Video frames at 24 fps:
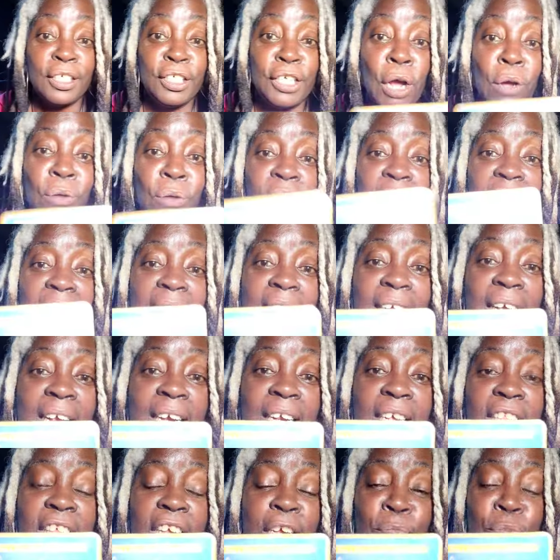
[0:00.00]
Don't take
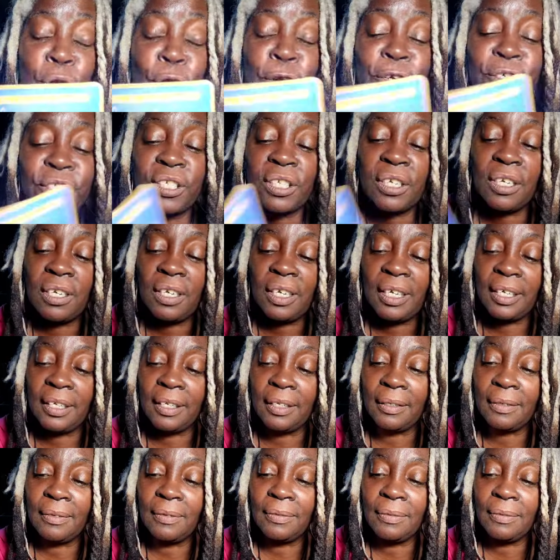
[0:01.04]
anything
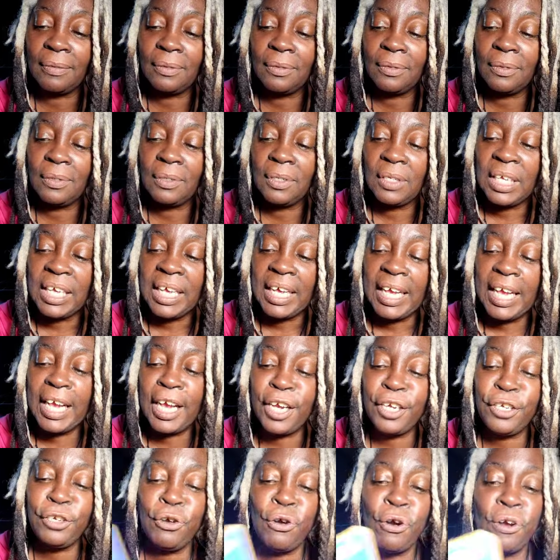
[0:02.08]
personally.
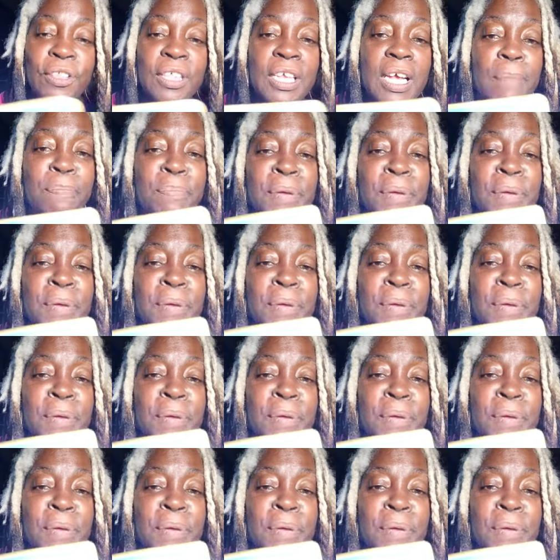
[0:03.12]
Ignore the